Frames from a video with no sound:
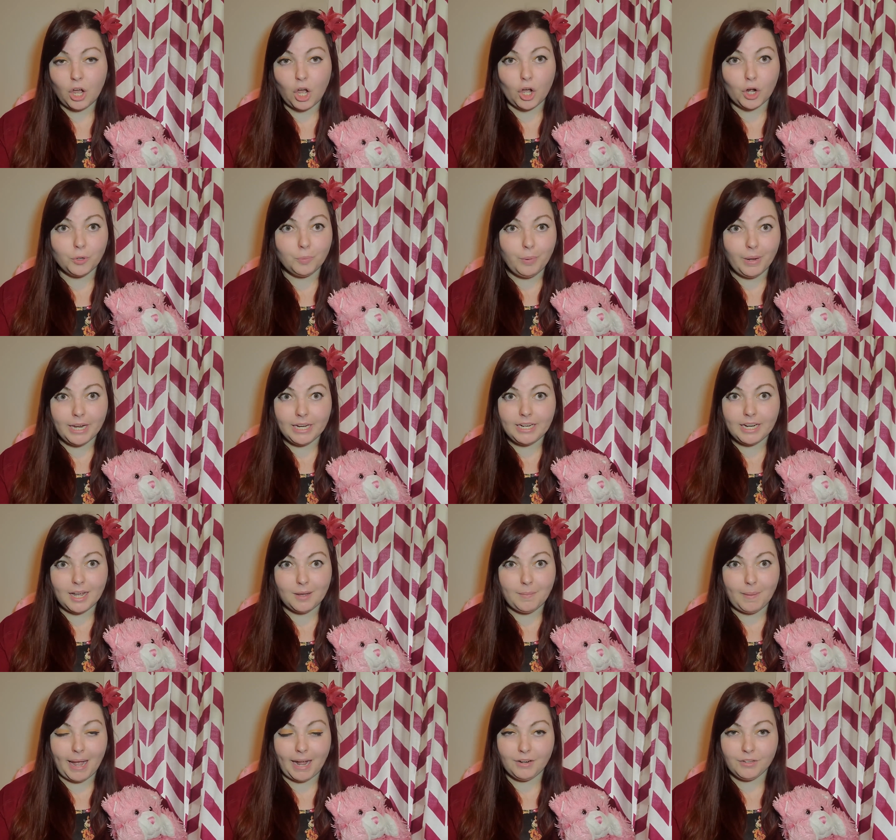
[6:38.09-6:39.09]
open
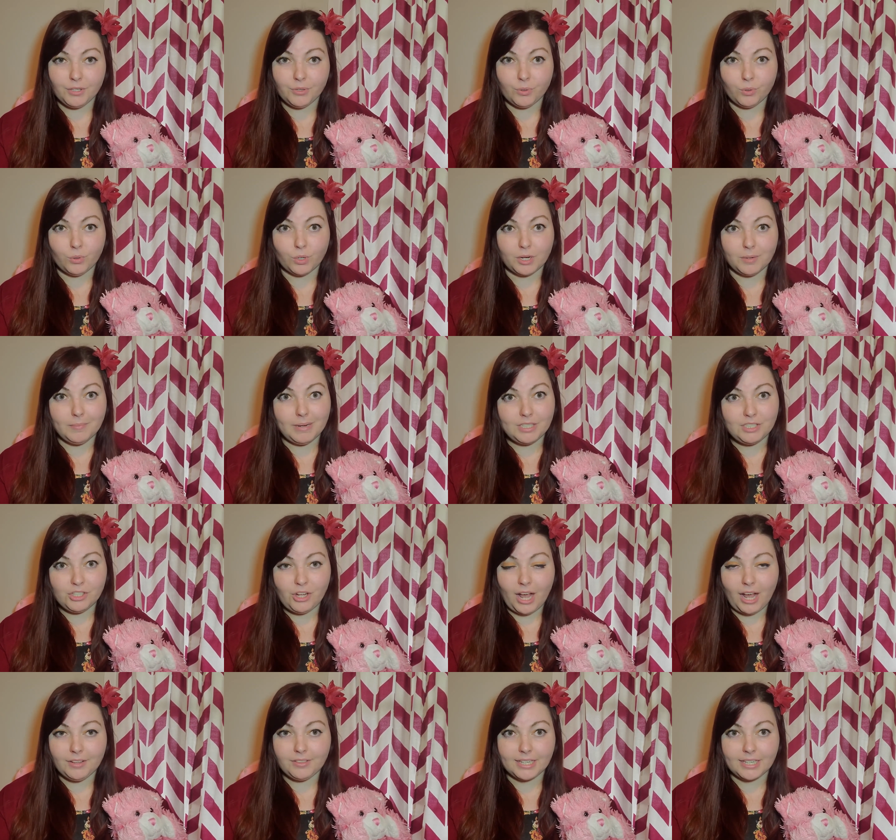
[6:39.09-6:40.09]
about your mental
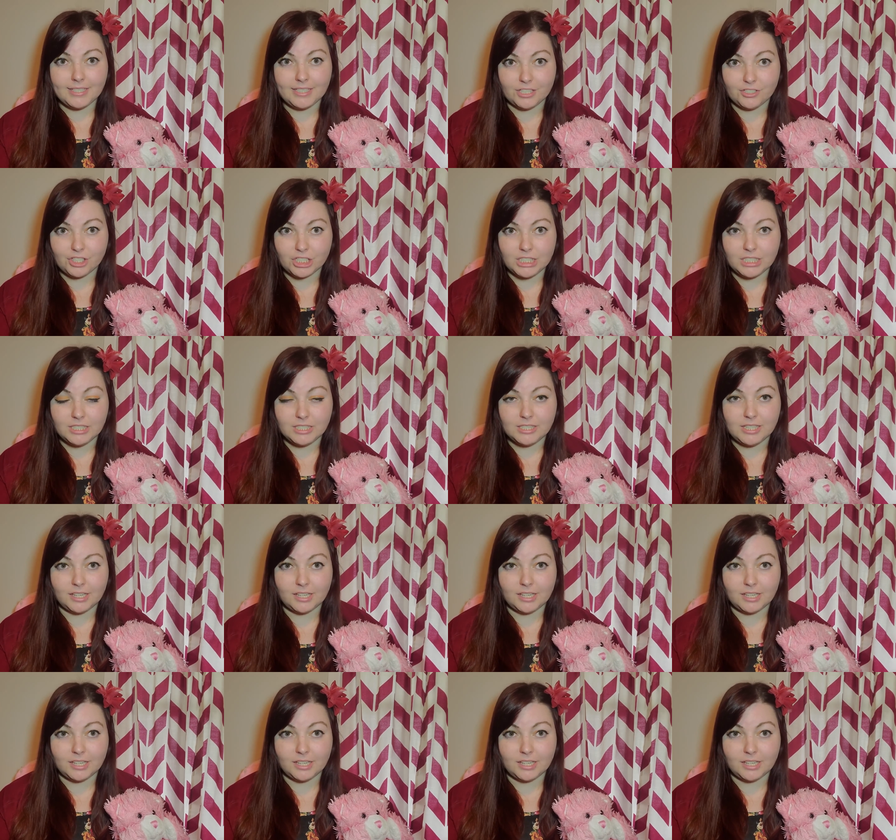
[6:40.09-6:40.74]
health conditions.